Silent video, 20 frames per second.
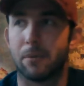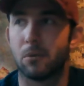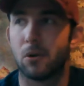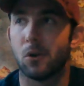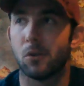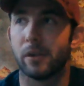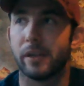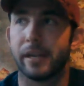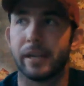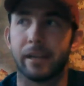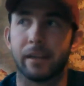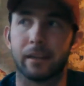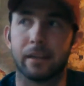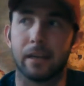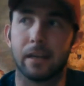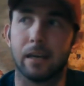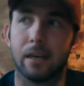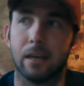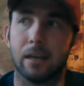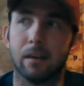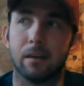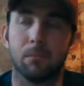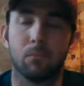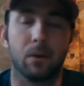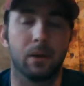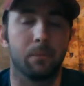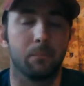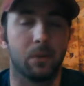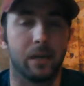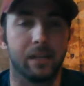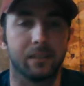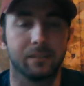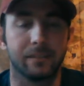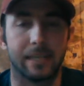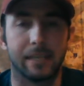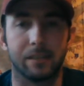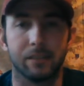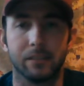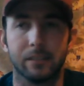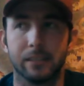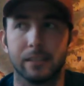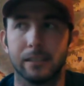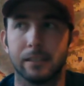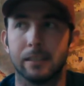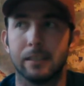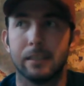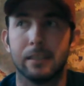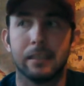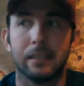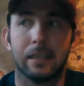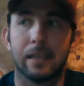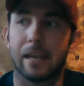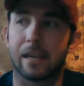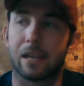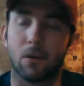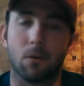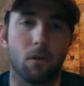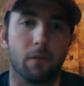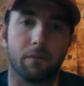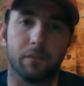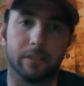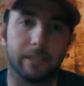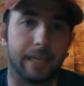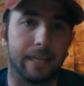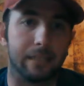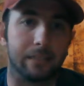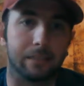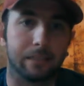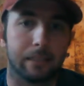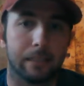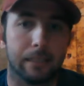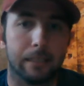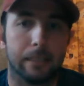Rowling, Brandon Sanderson. I go on for days.